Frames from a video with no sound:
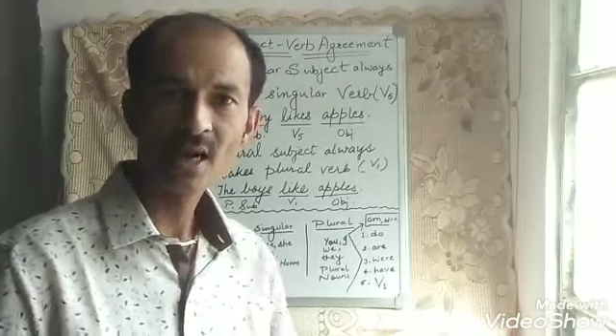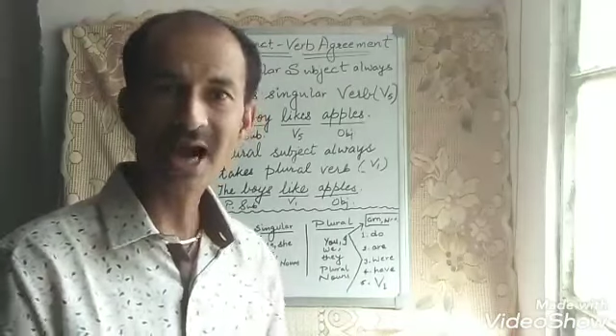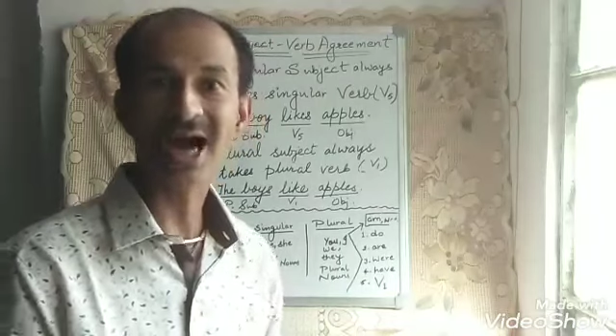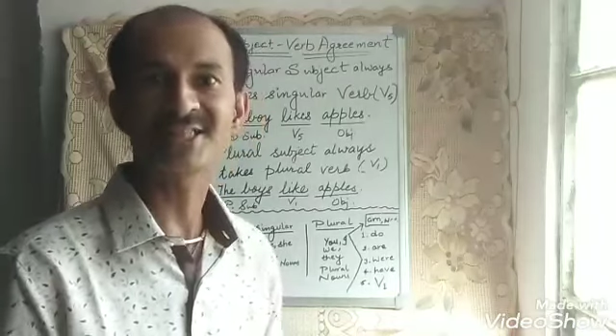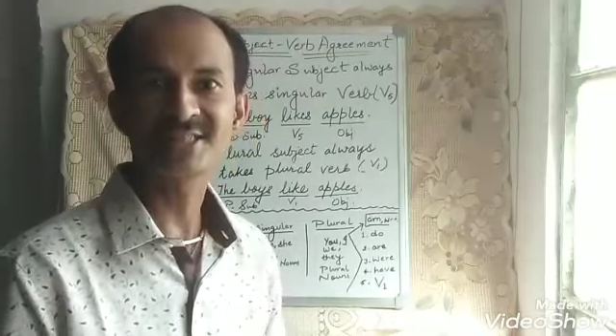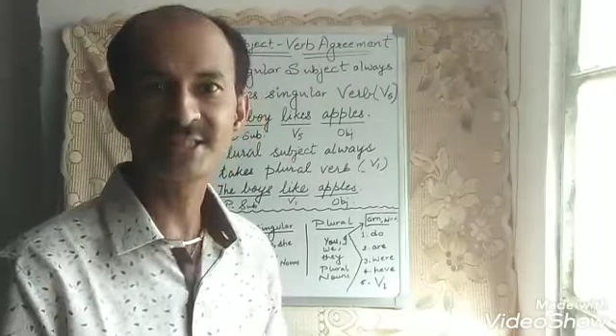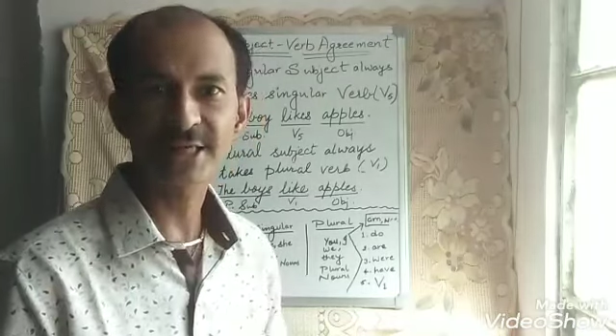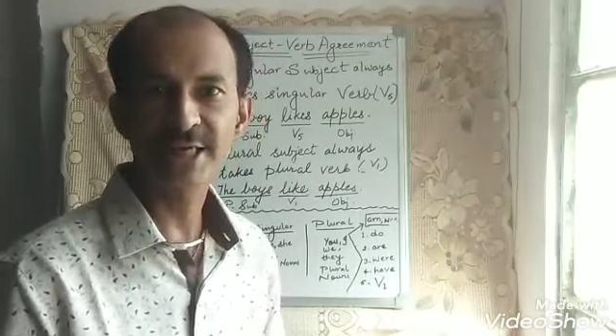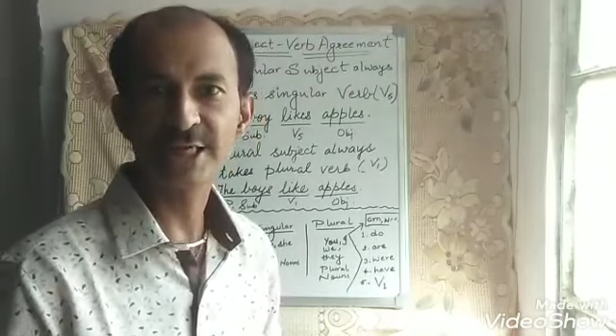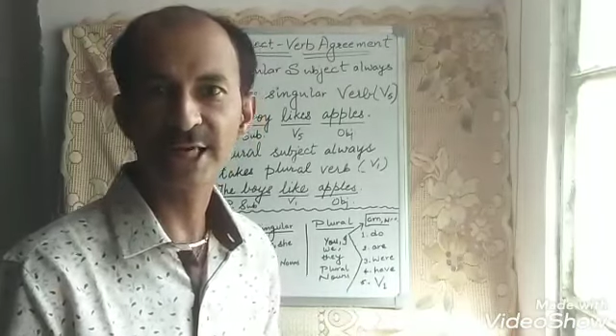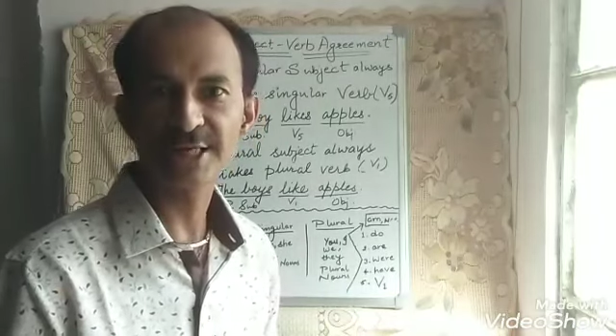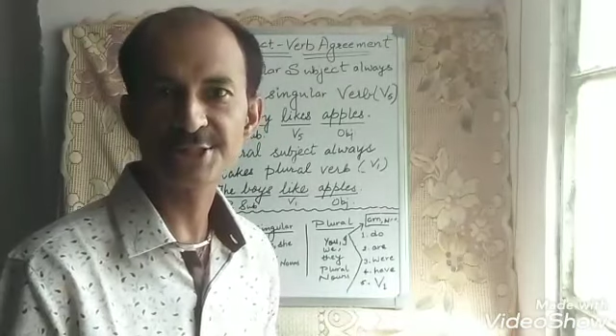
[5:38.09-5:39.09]
ask
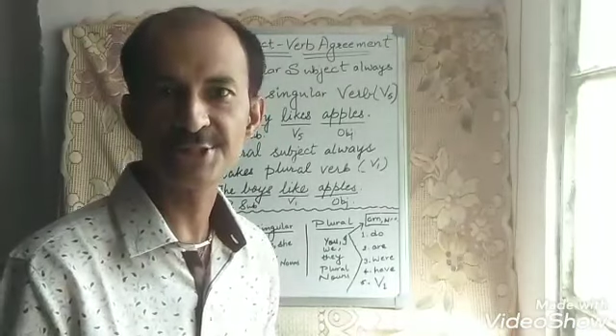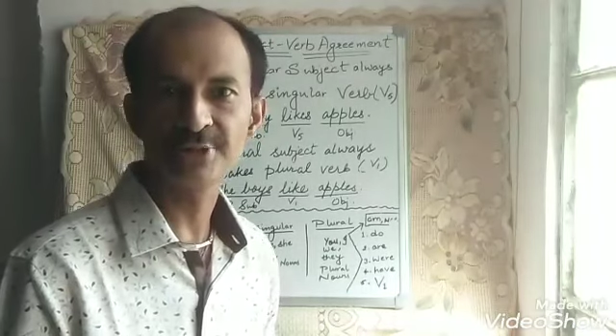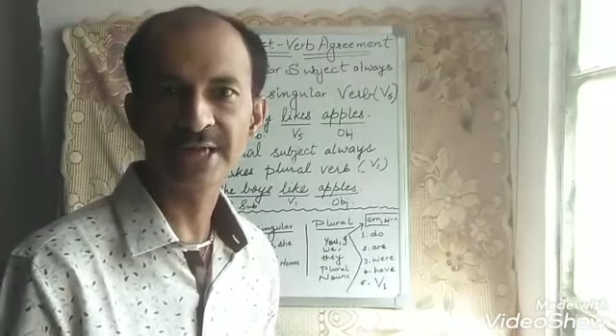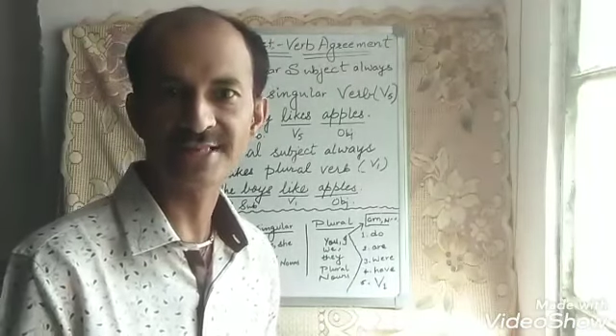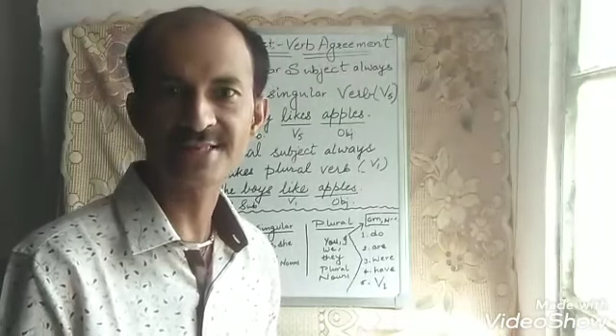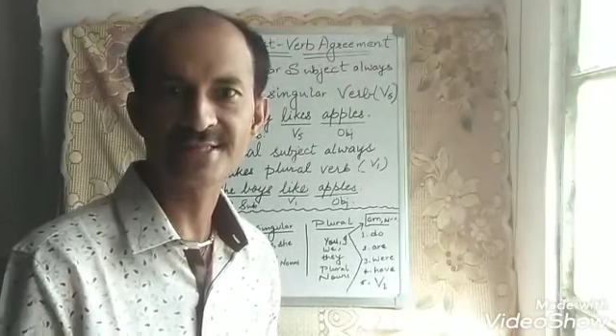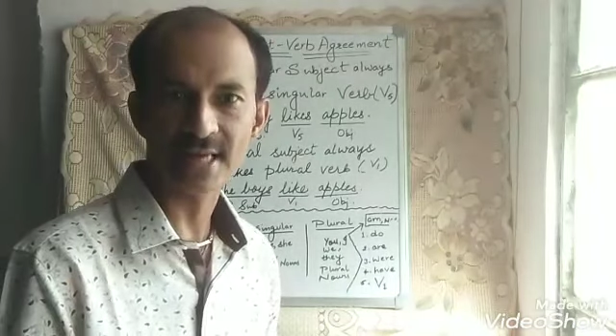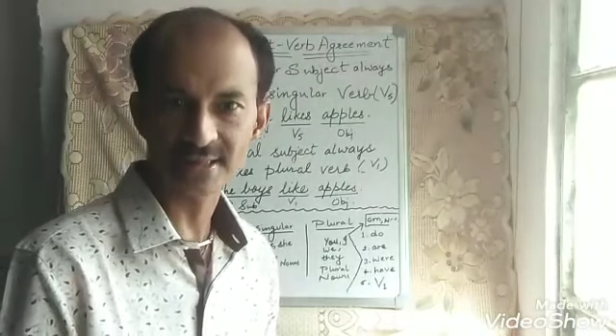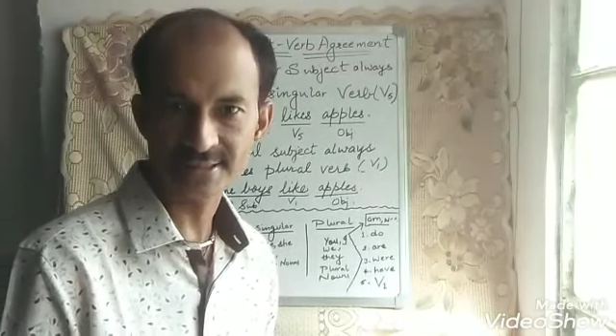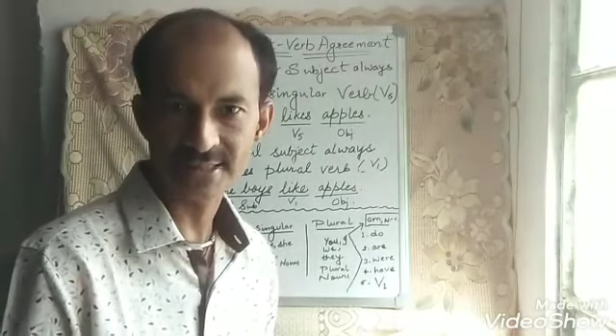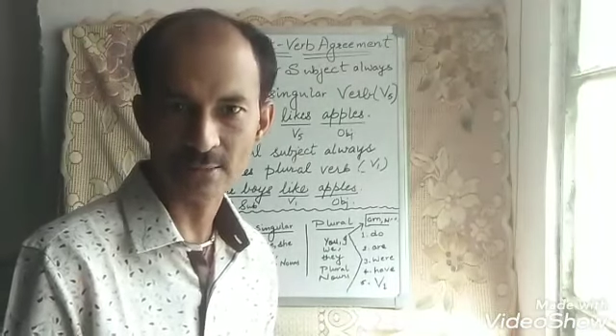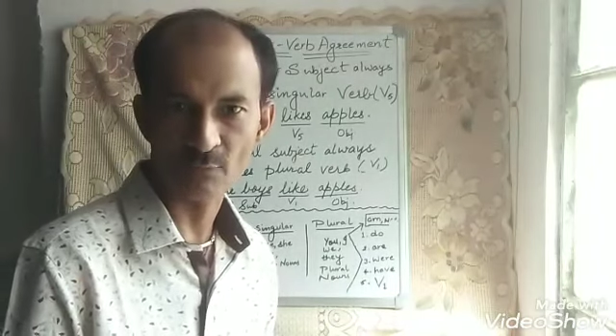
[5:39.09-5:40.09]
in case you get
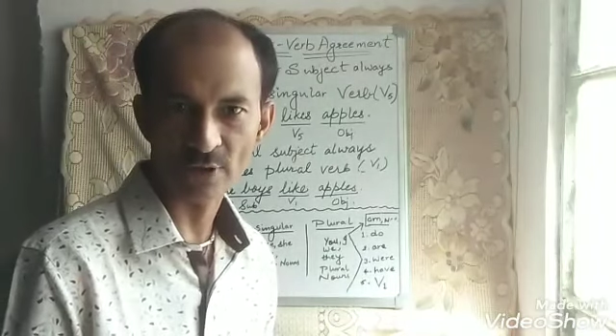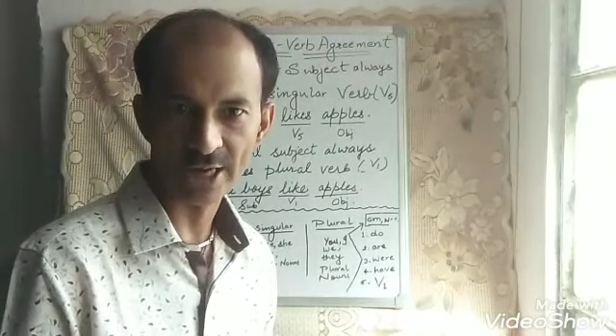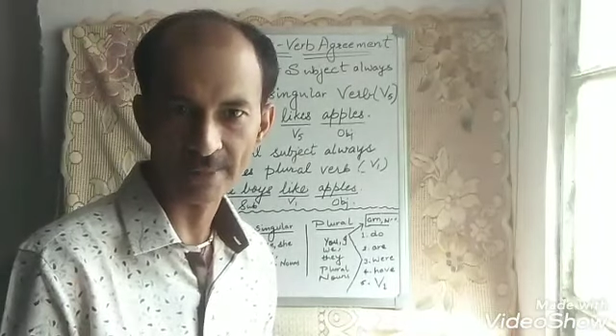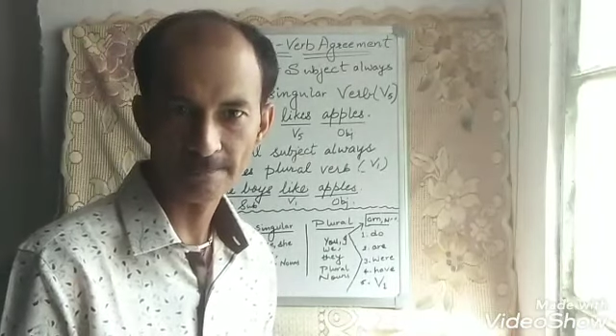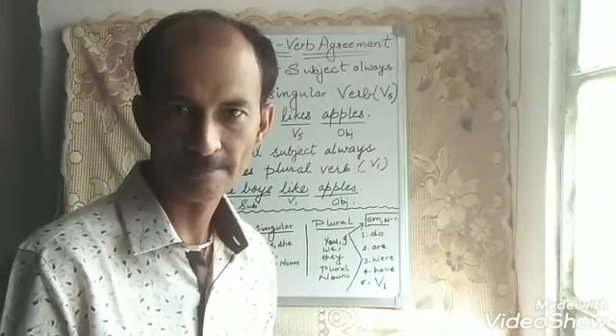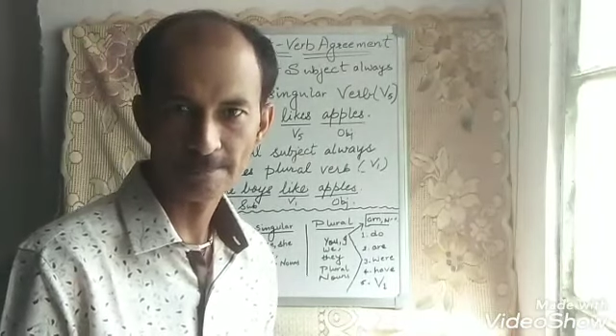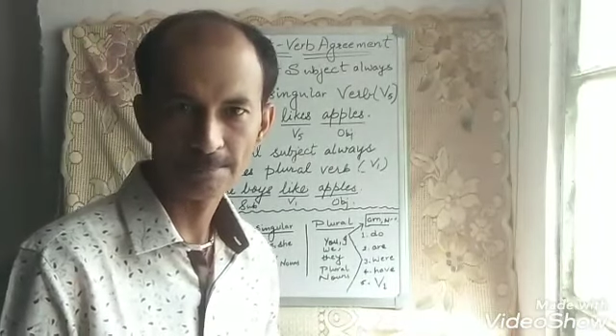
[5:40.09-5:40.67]
stuck somewhere.